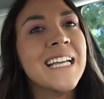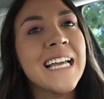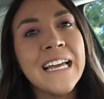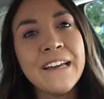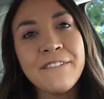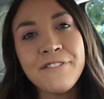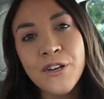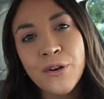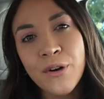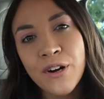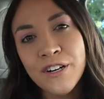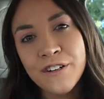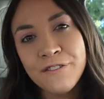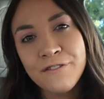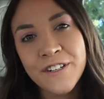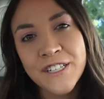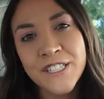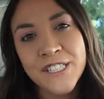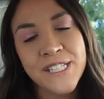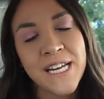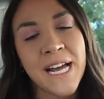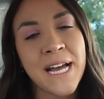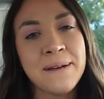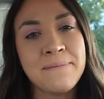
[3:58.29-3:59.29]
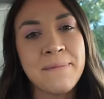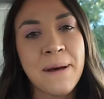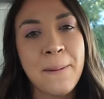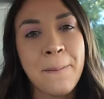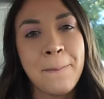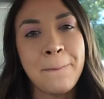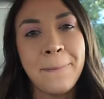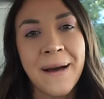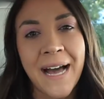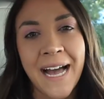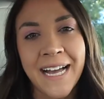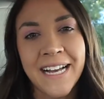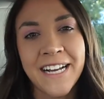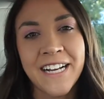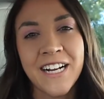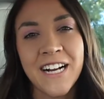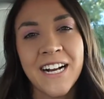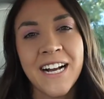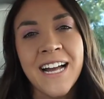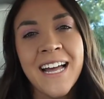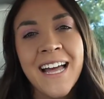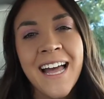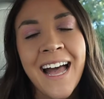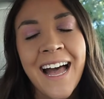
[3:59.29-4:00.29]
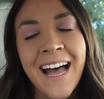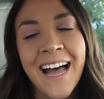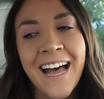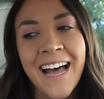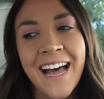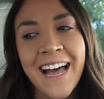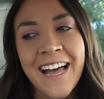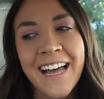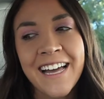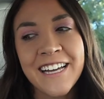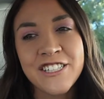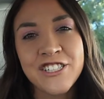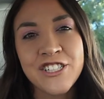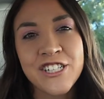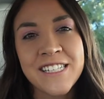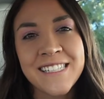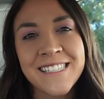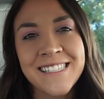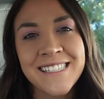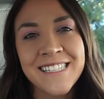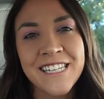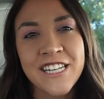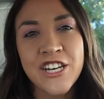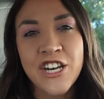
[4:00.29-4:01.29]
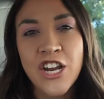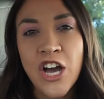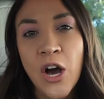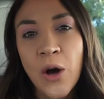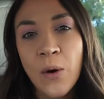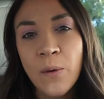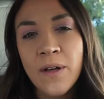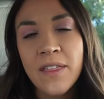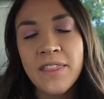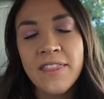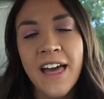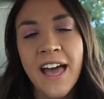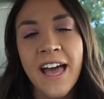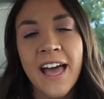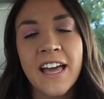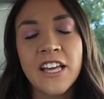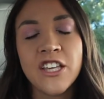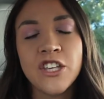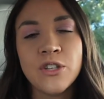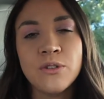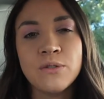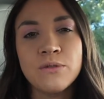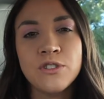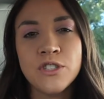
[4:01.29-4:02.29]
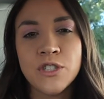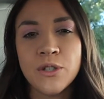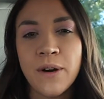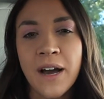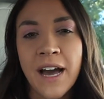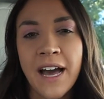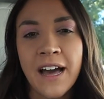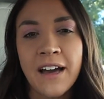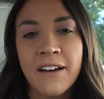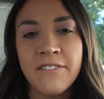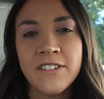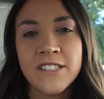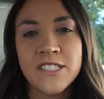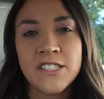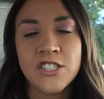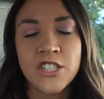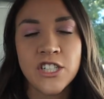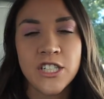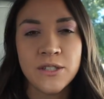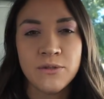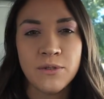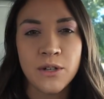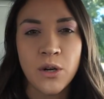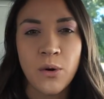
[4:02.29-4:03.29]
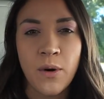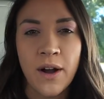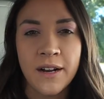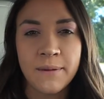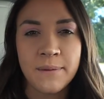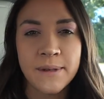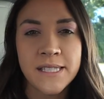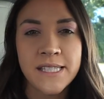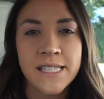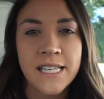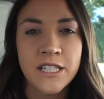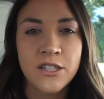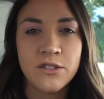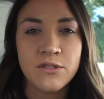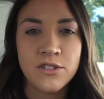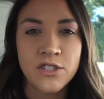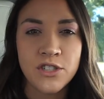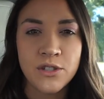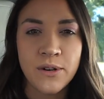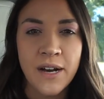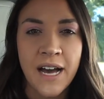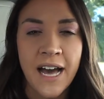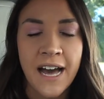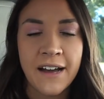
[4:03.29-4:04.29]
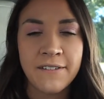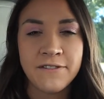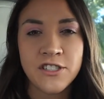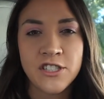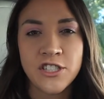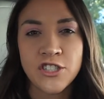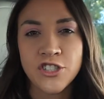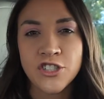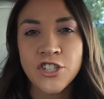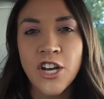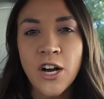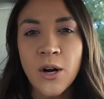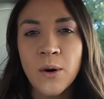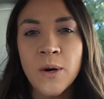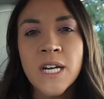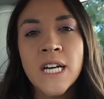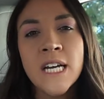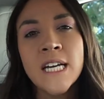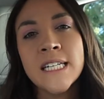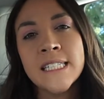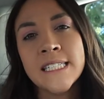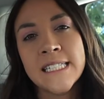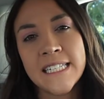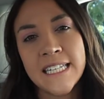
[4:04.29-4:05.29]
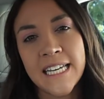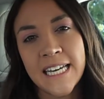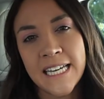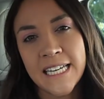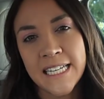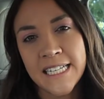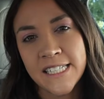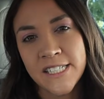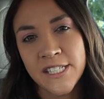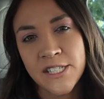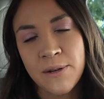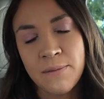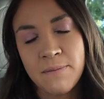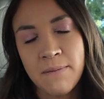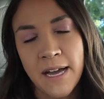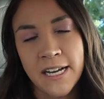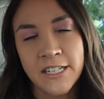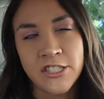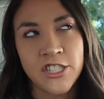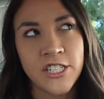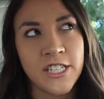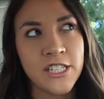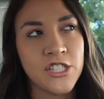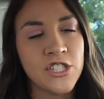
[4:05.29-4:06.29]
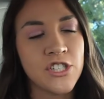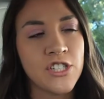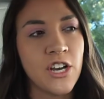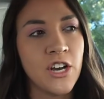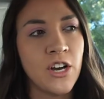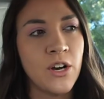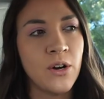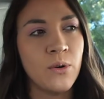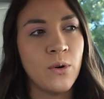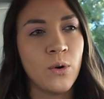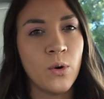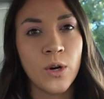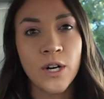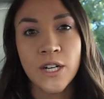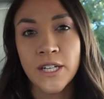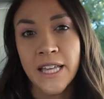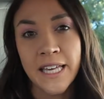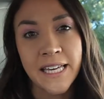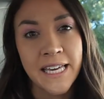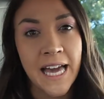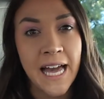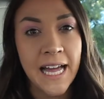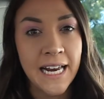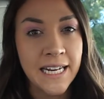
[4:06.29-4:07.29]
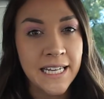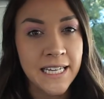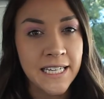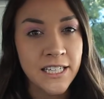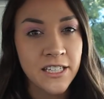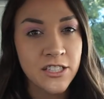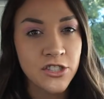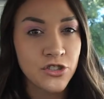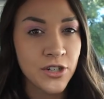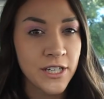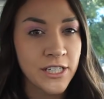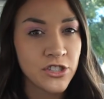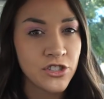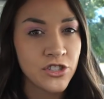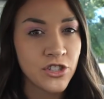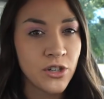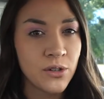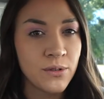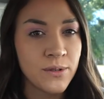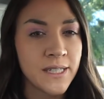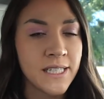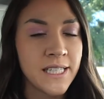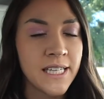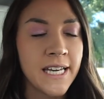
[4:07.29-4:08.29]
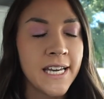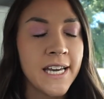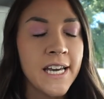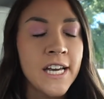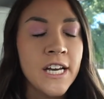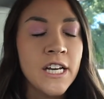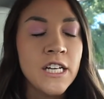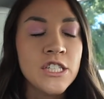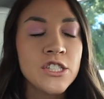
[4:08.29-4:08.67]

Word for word: If you are a first time buyer, uh, just know that you do have certain requirements that you do have to show to get into Magic. So, or like any trade show really.